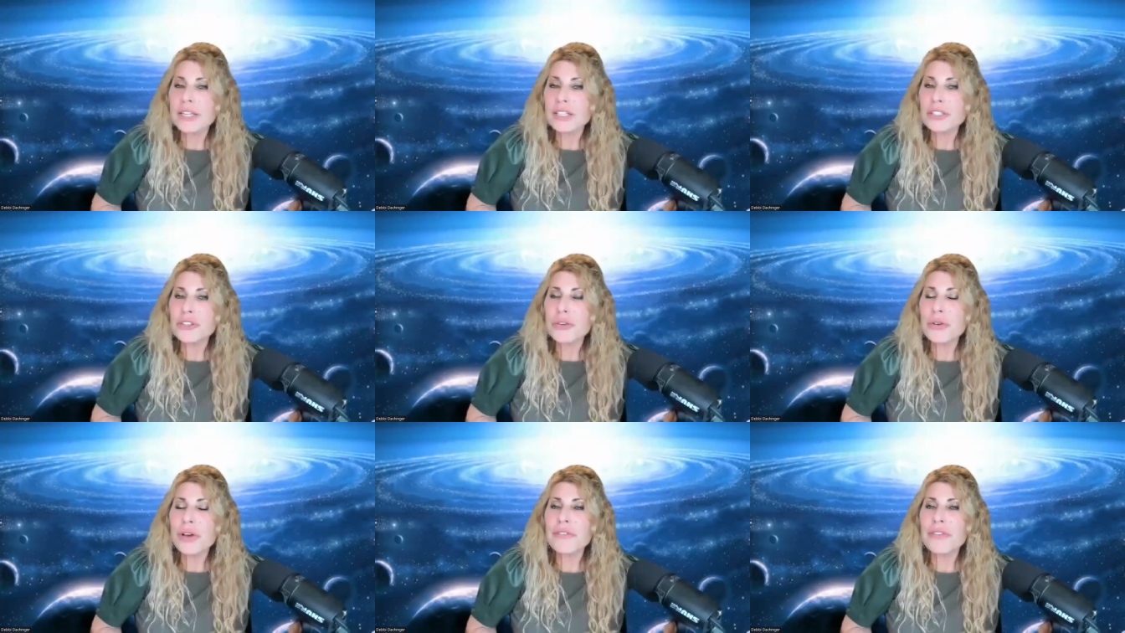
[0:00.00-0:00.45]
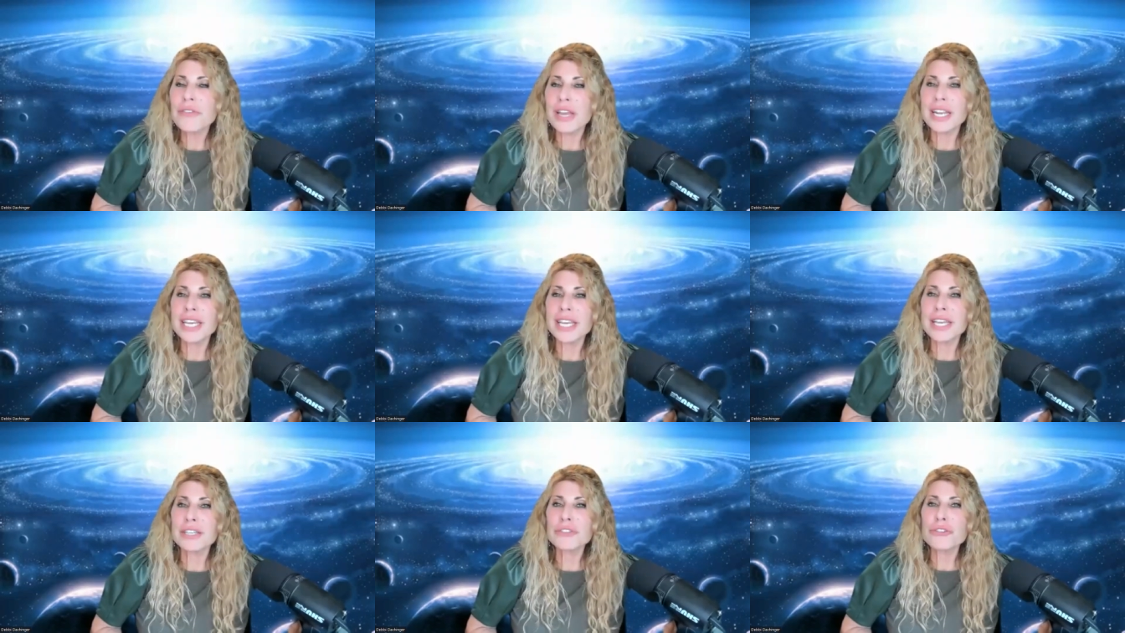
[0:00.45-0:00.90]
right, do you have
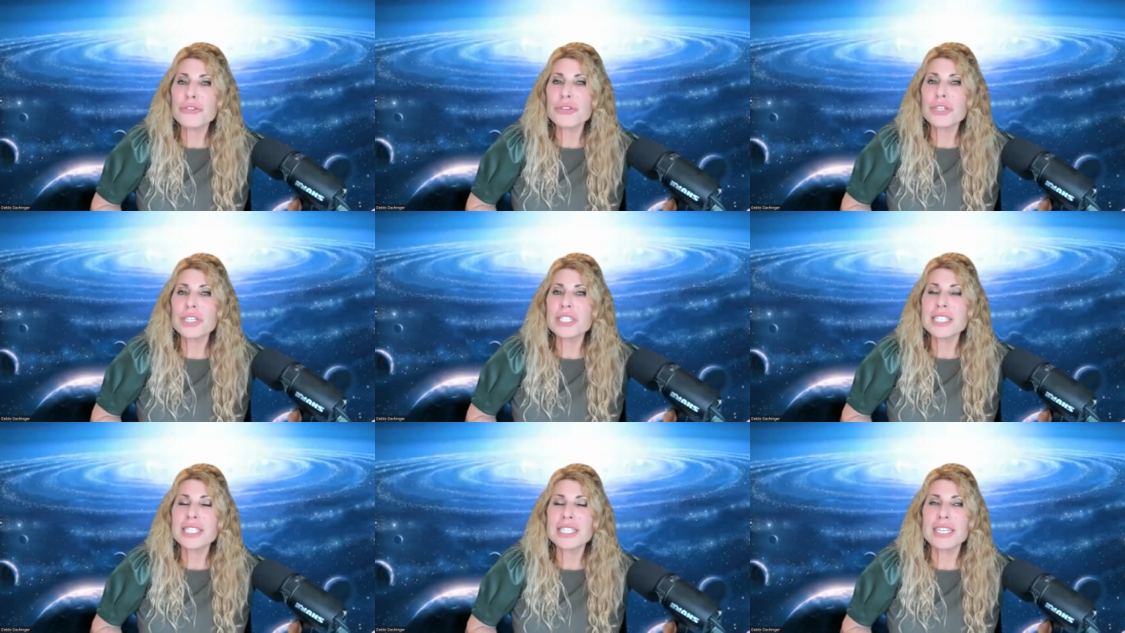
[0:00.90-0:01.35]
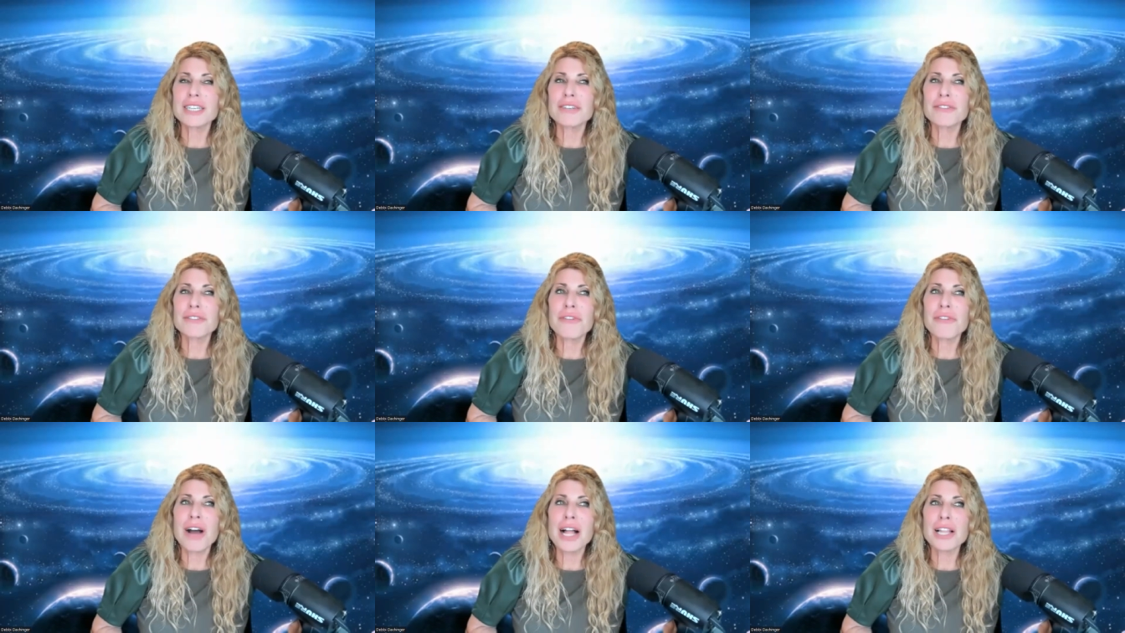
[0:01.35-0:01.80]
any interest
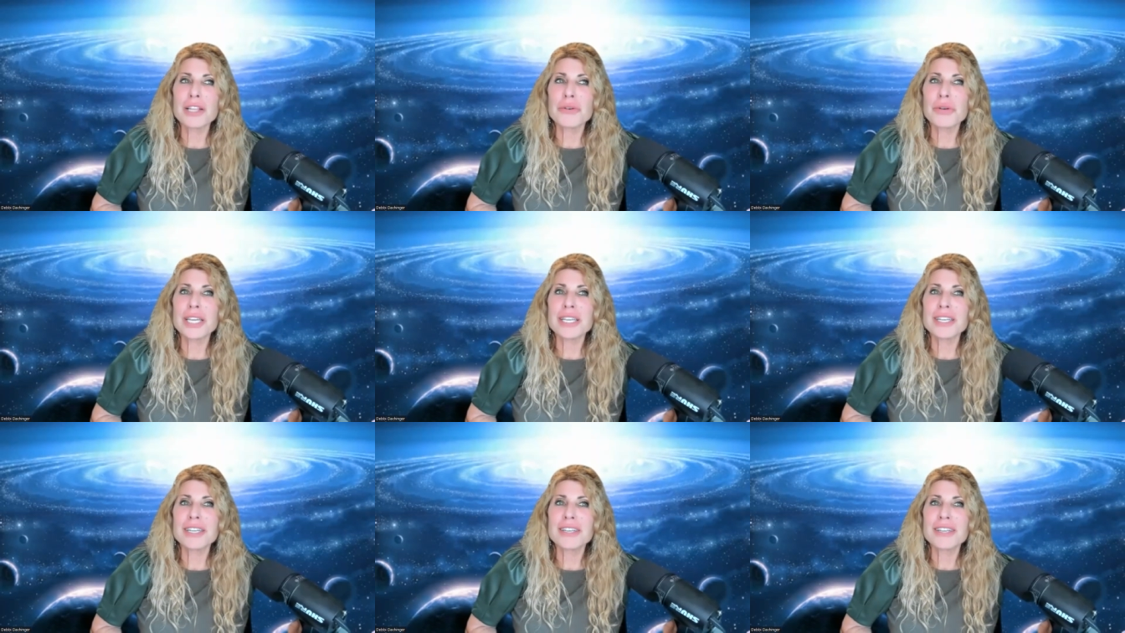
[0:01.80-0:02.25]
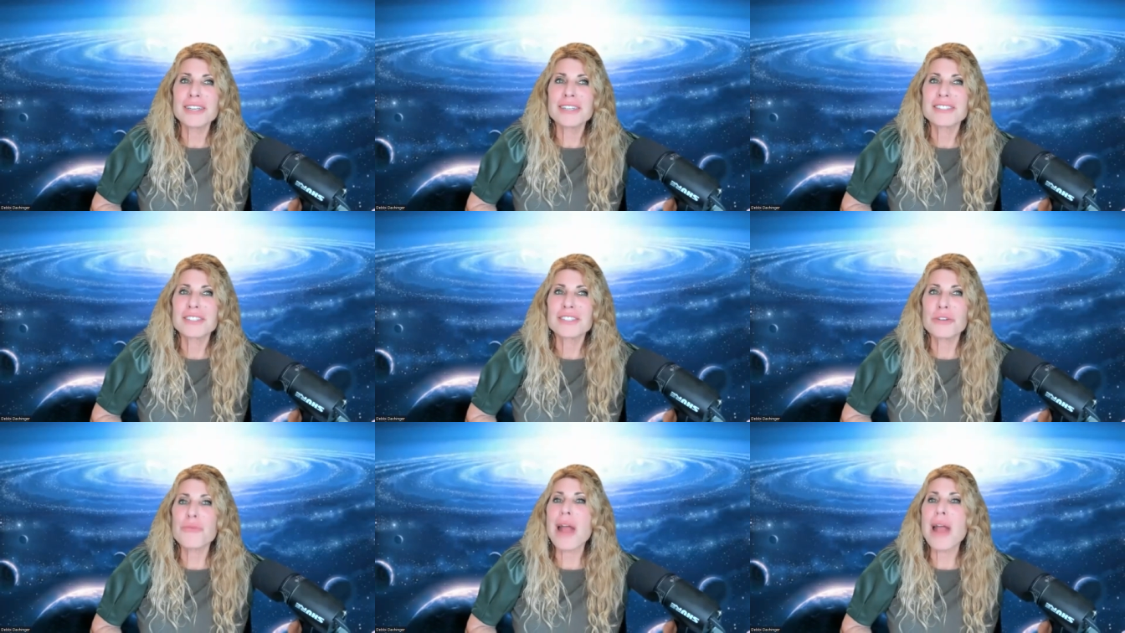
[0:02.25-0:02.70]
in following
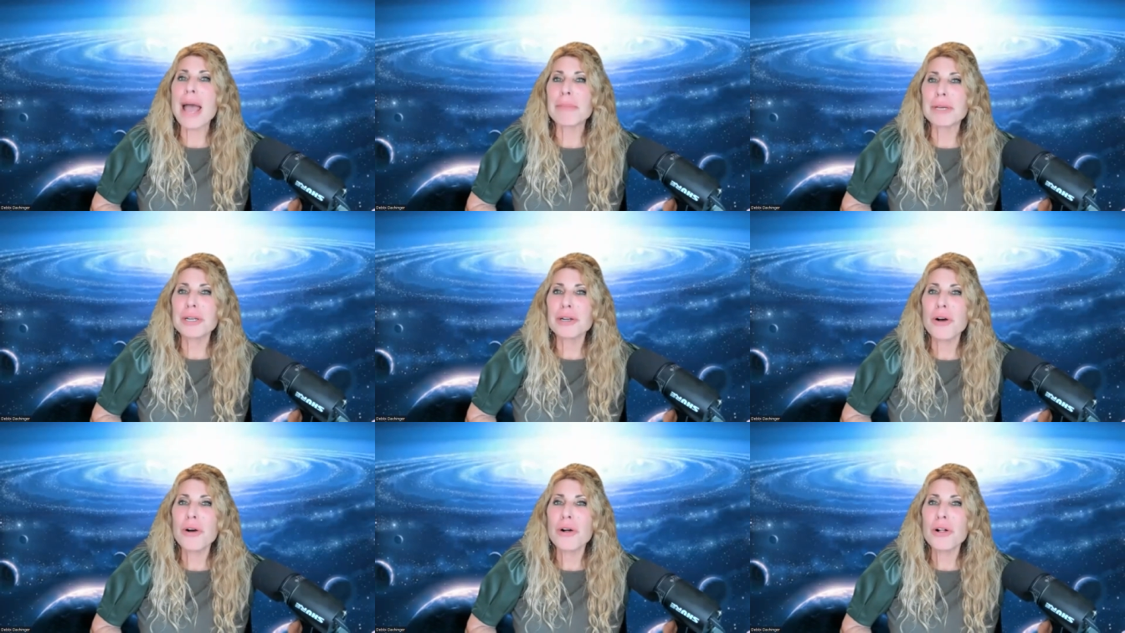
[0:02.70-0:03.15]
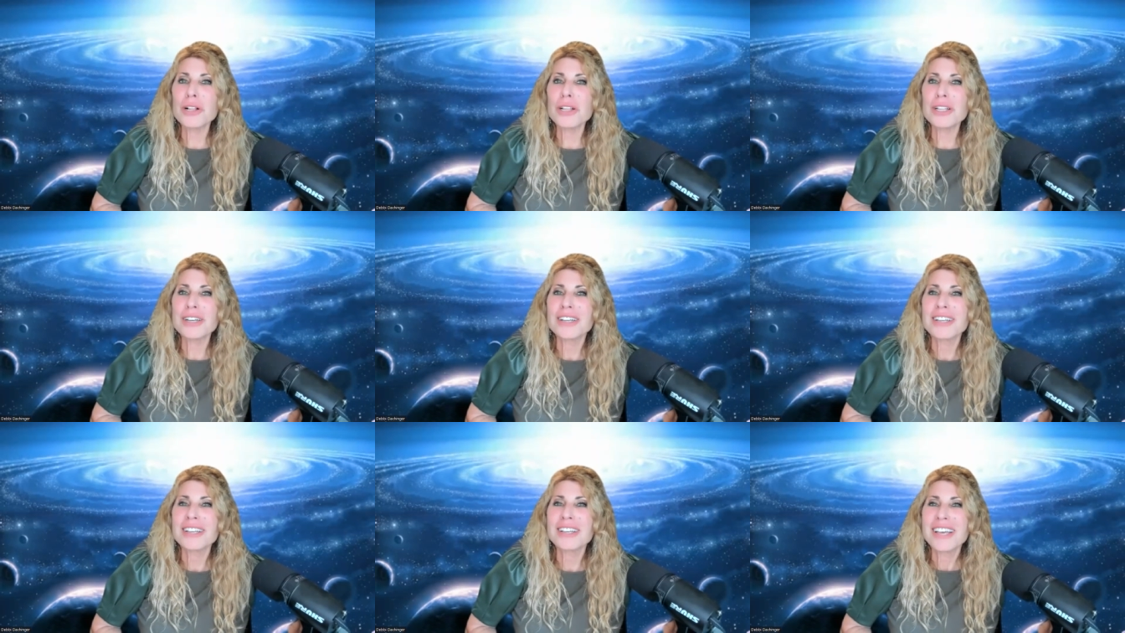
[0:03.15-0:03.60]
the rabbit
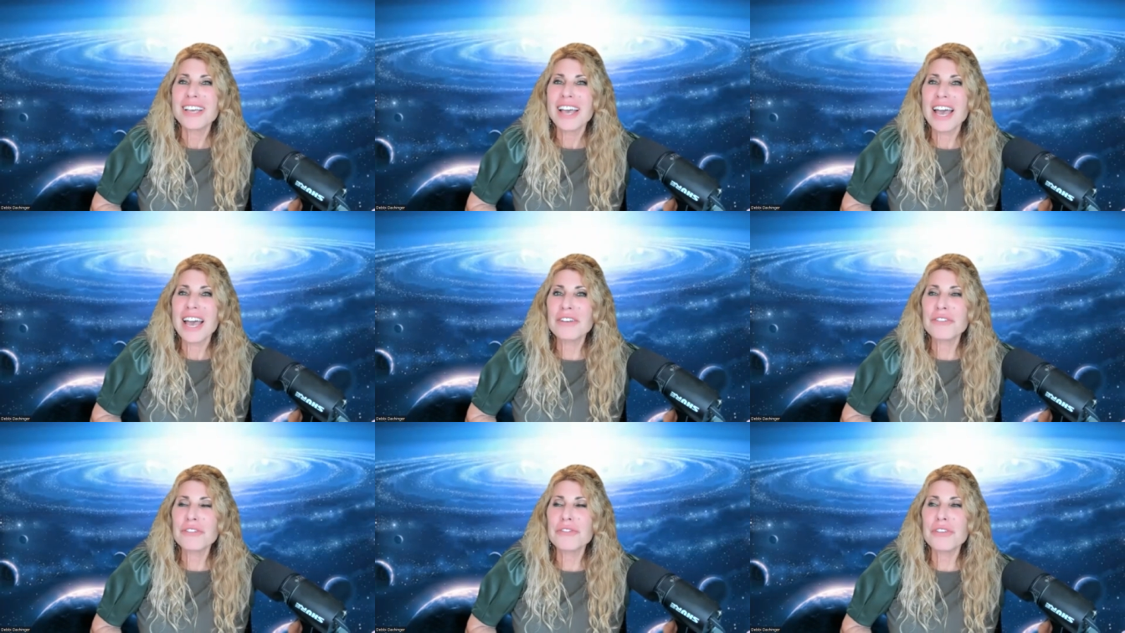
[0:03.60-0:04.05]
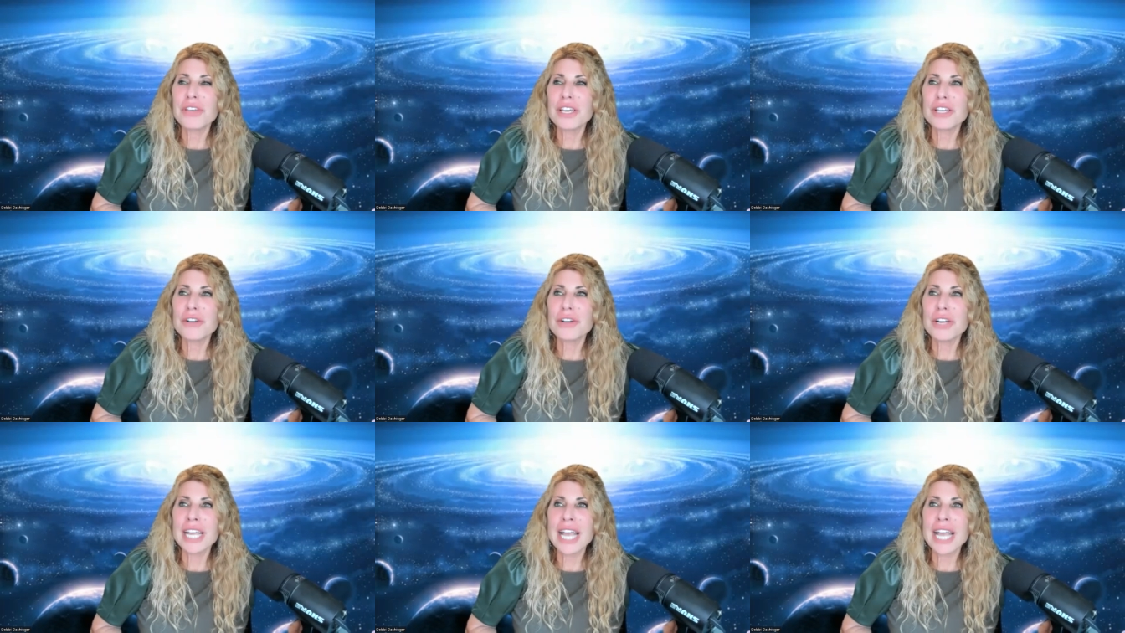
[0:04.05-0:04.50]
hole and
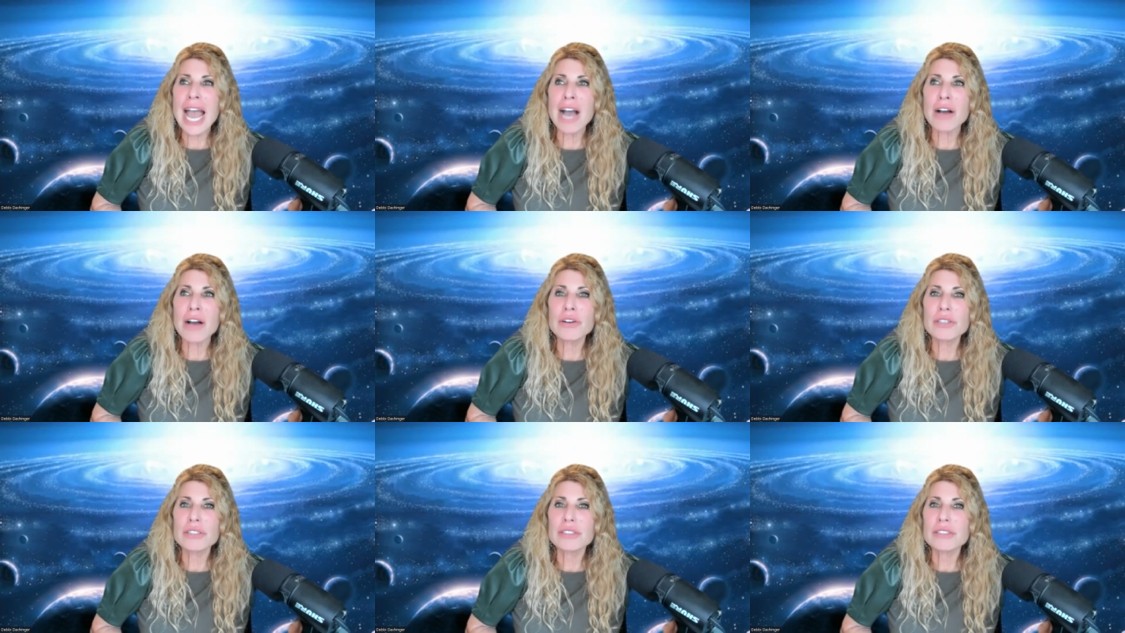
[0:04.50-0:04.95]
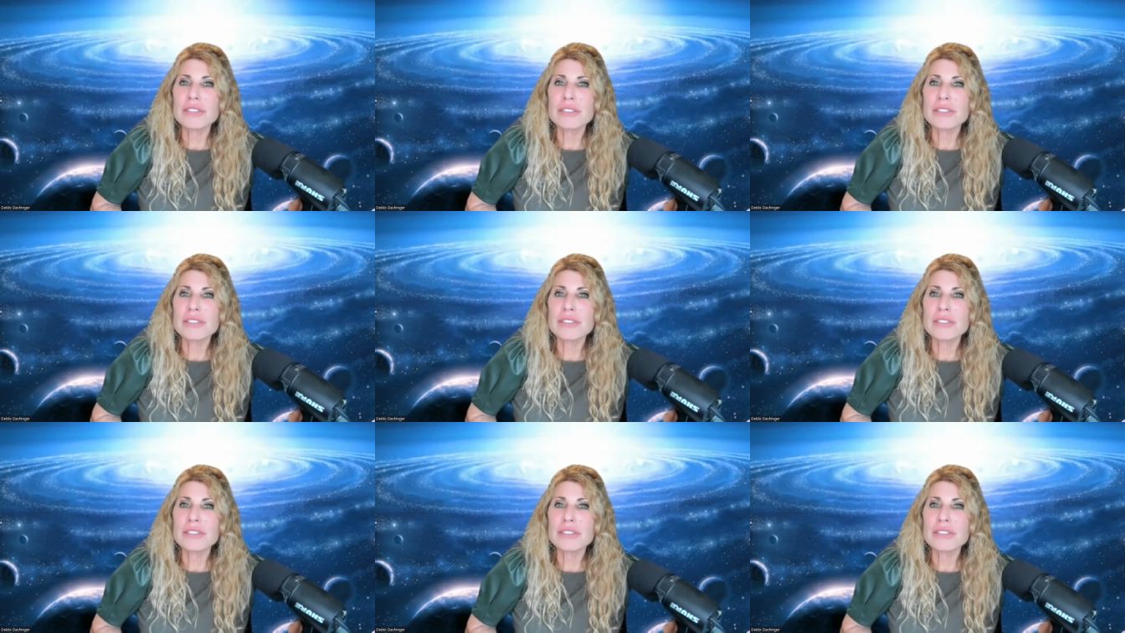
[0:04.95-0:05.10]
figuring out?